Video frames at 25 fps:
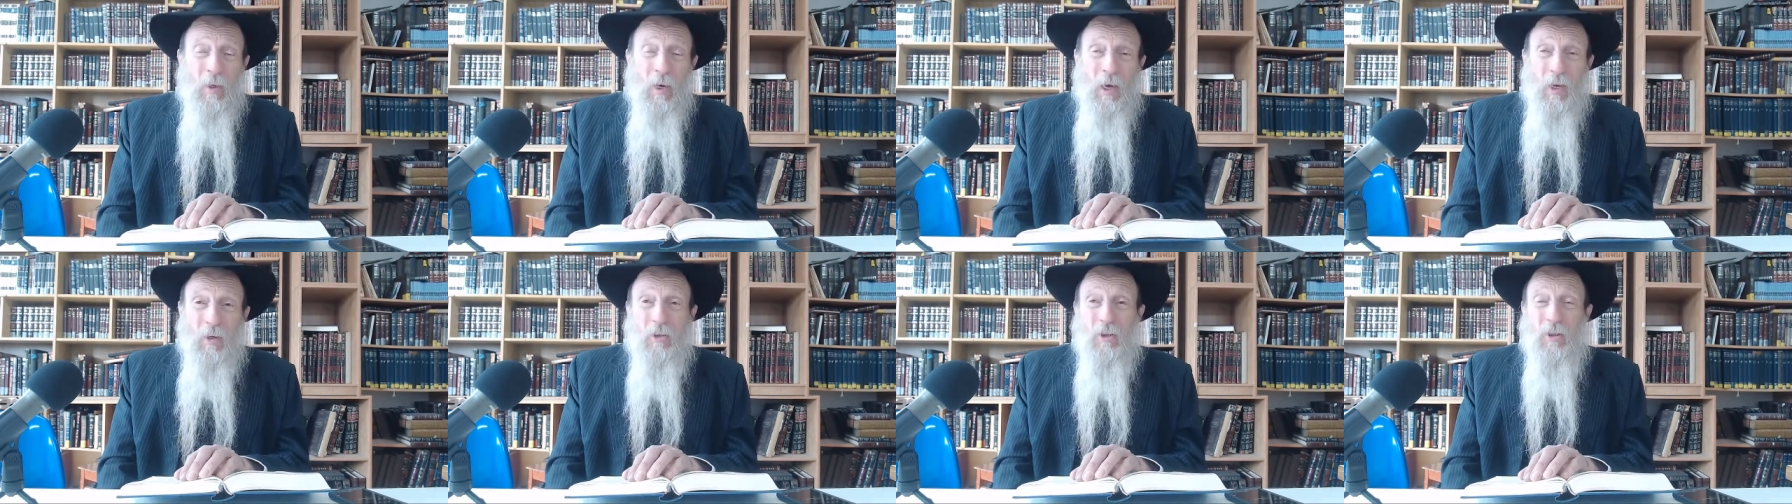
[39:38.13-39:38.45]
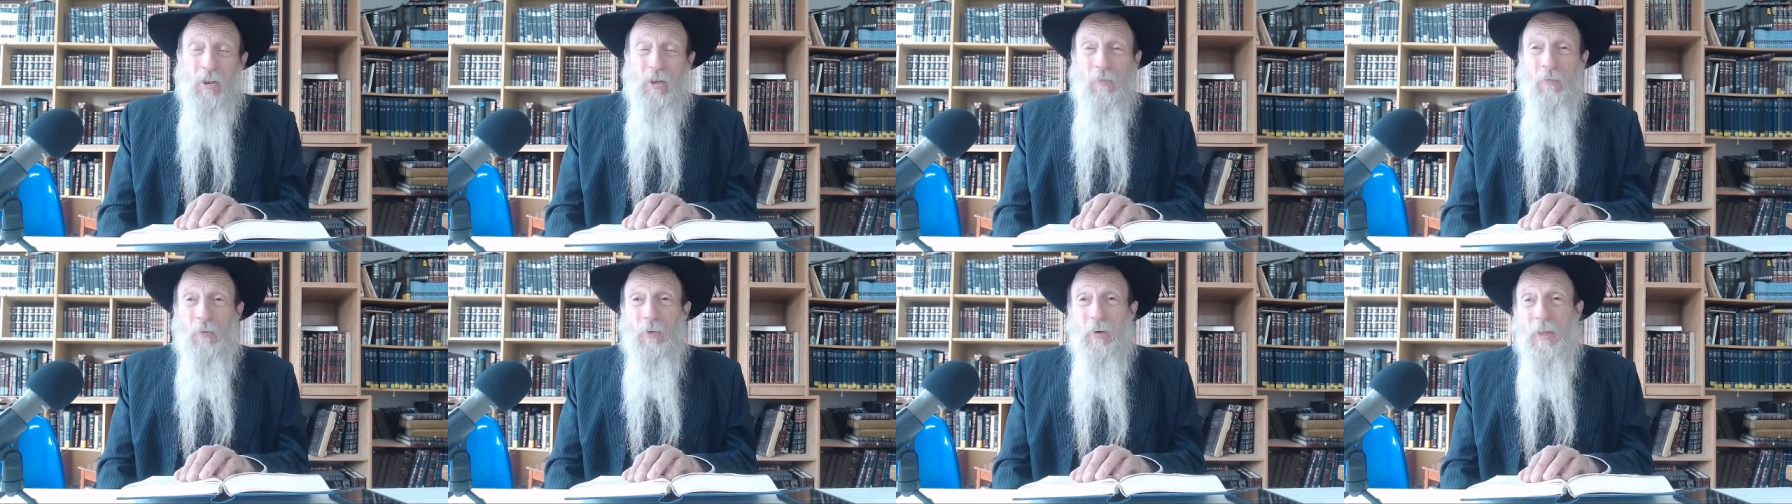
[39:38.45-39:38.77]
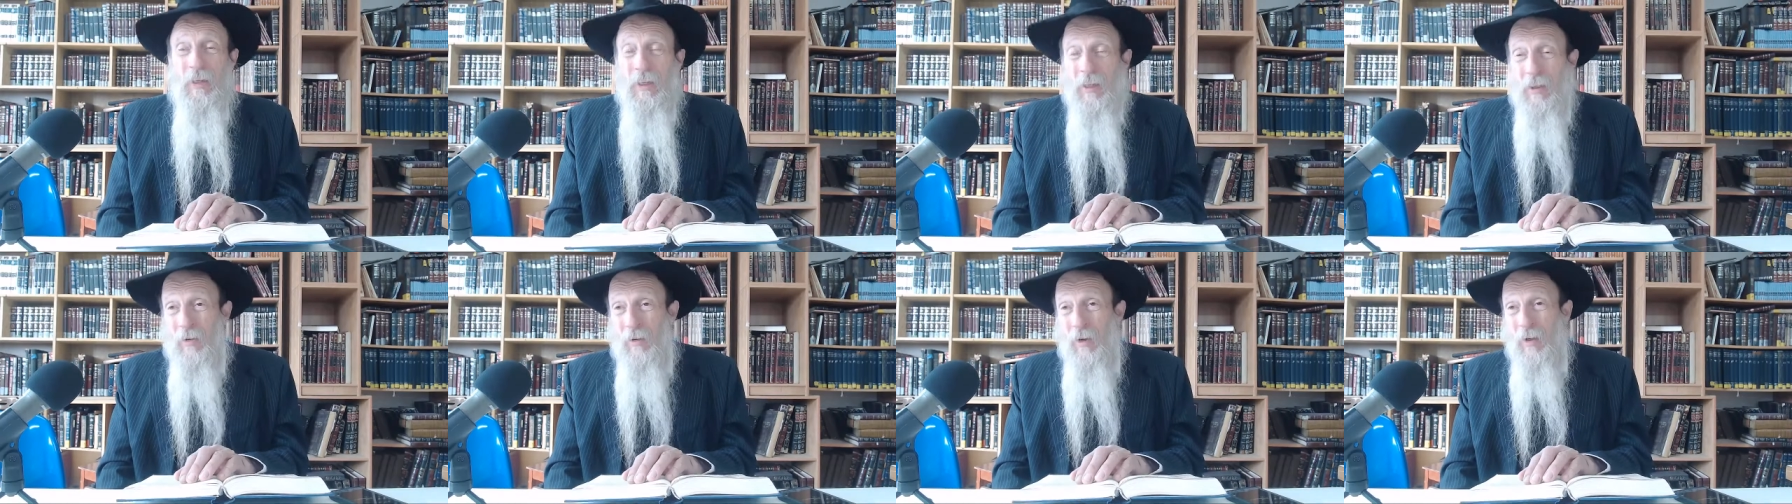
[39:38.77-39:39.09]
I'll suffer
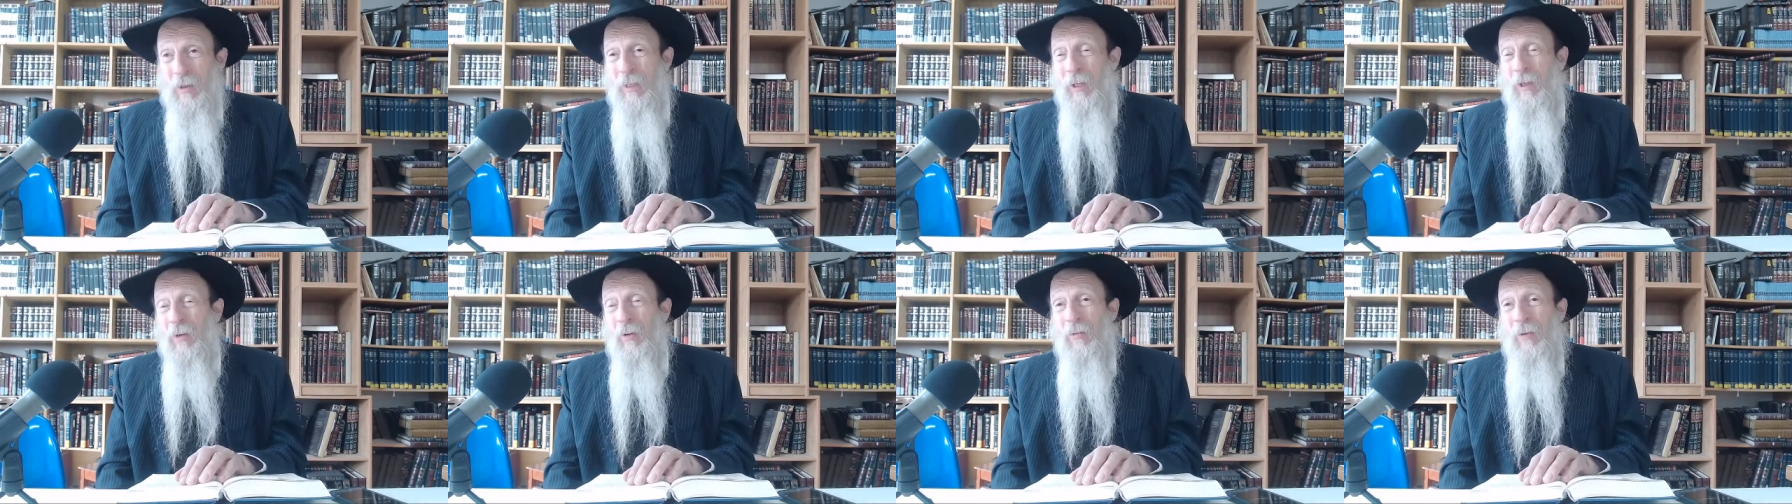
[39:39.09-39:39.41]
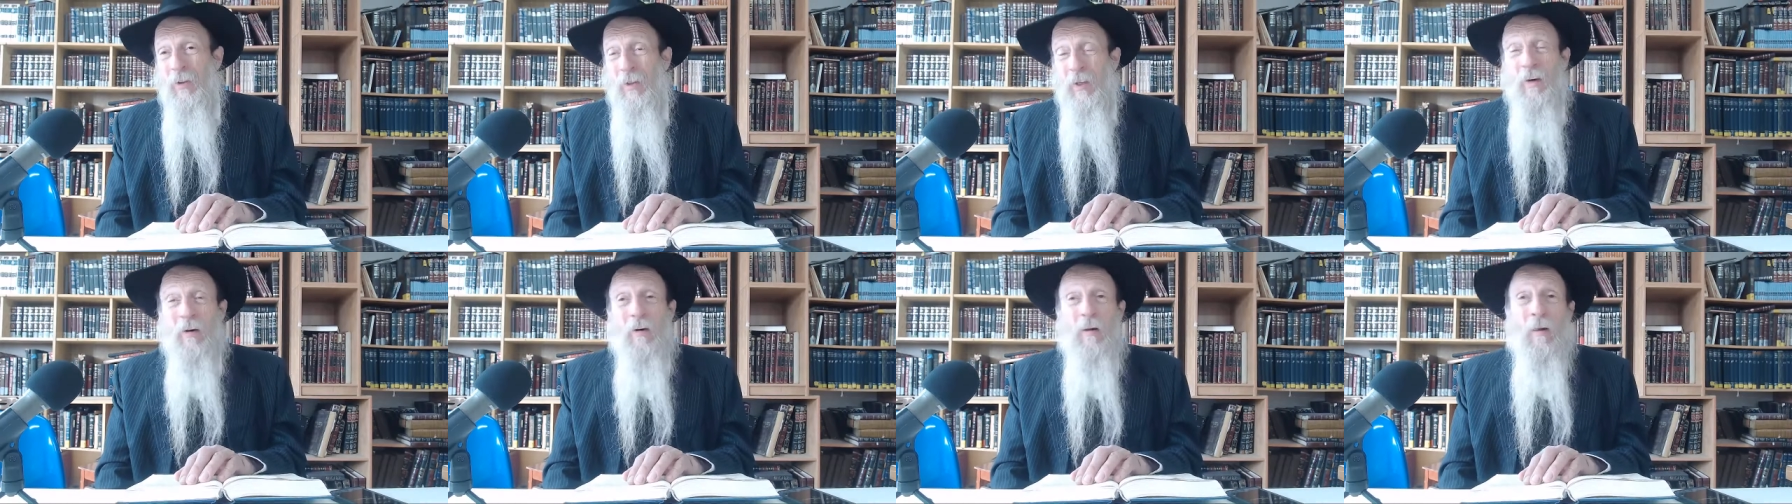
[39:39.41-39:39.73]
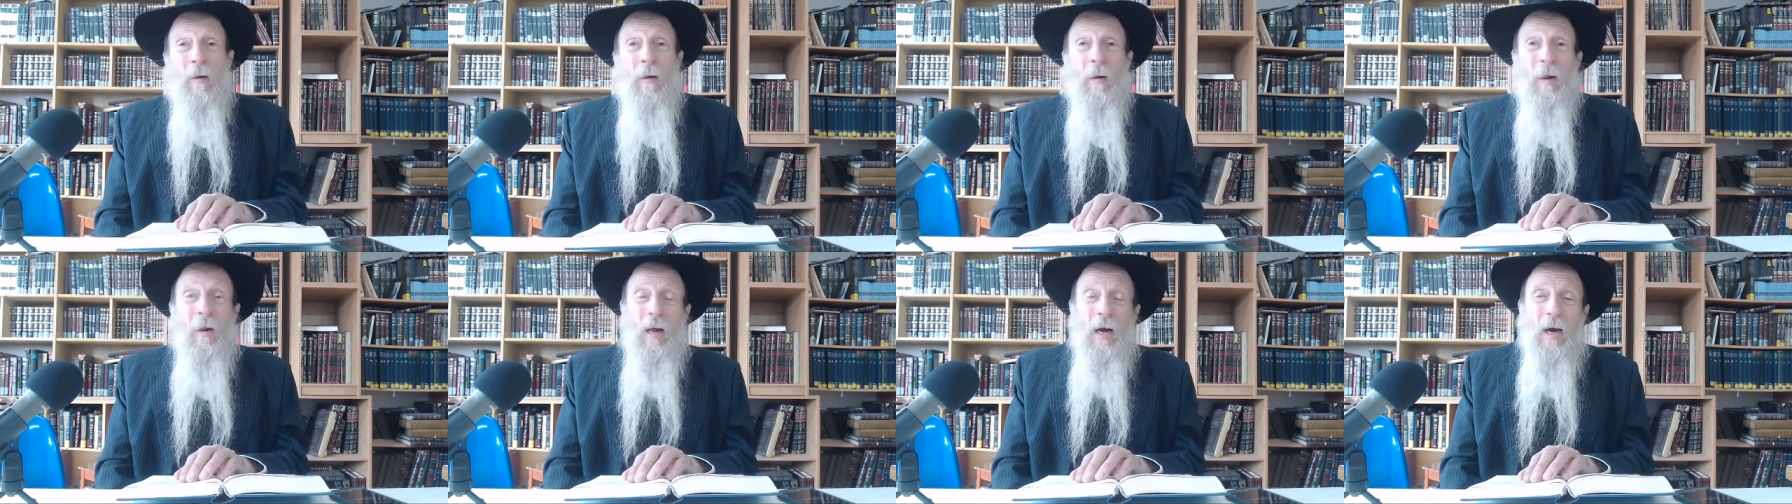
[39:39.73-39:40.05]
here. I'll get over there.
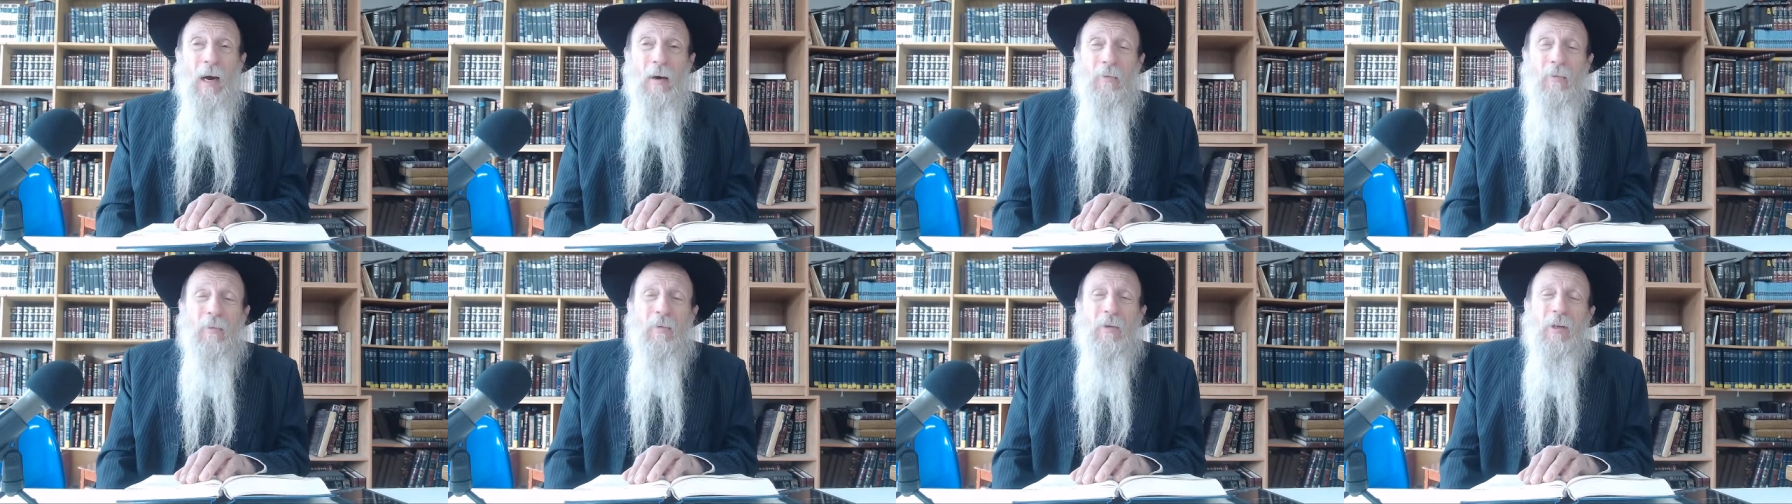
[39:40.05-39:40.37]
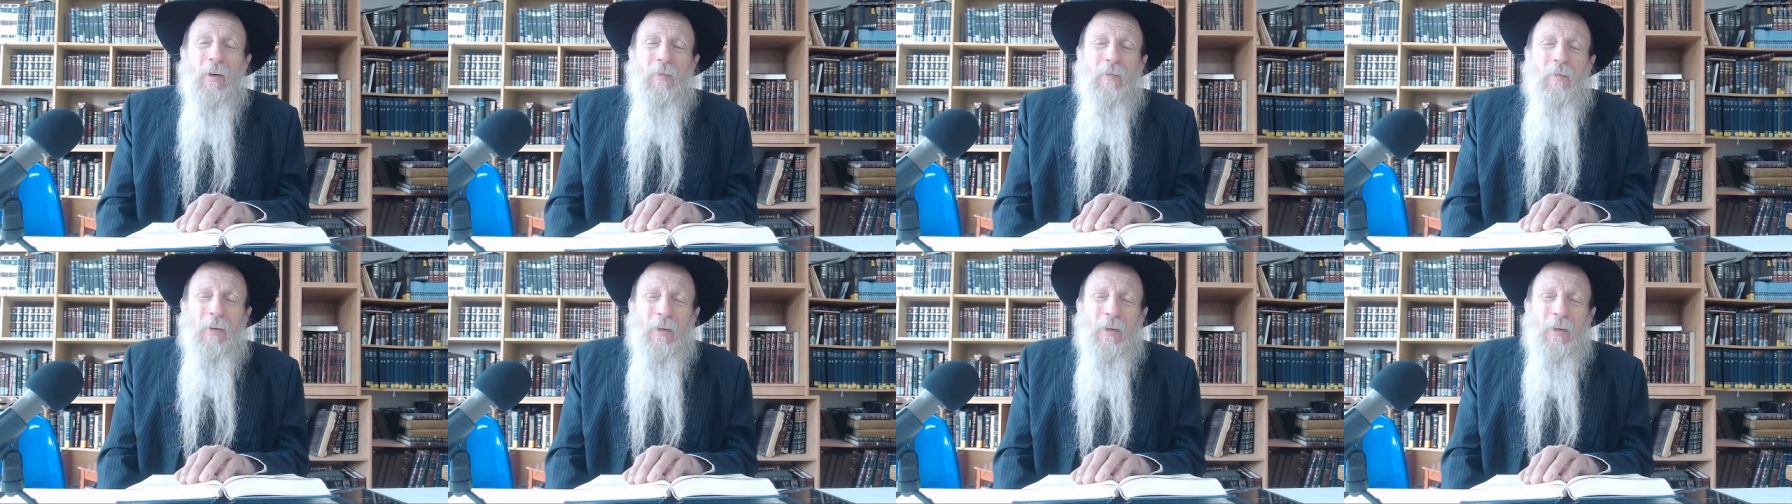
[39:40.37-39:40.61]
Avram said,